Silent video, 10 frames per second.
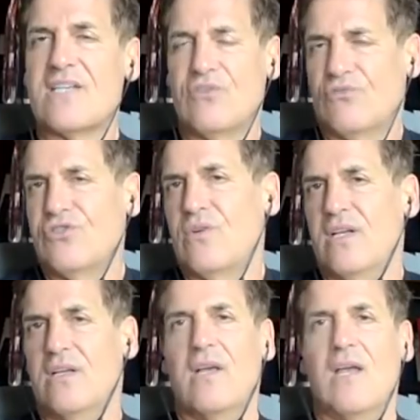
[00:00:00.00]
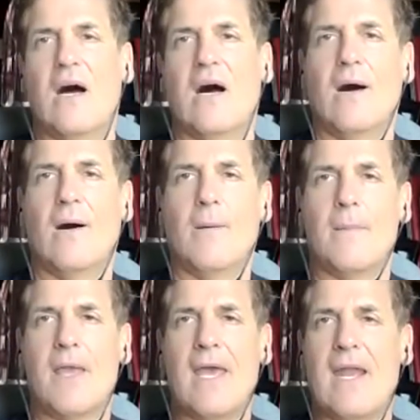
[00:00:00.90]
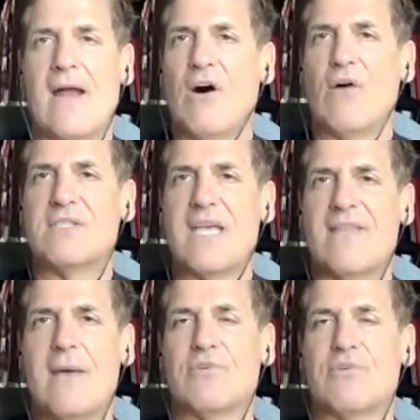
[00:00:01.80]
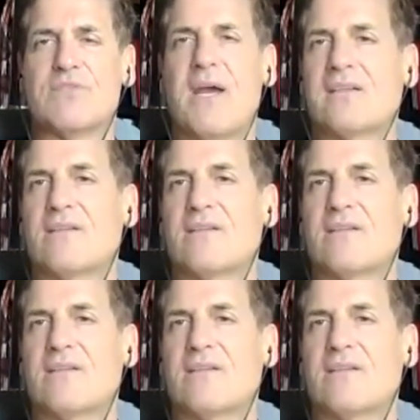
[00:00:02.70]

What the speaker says: you'll do it. And I've always had that perspective.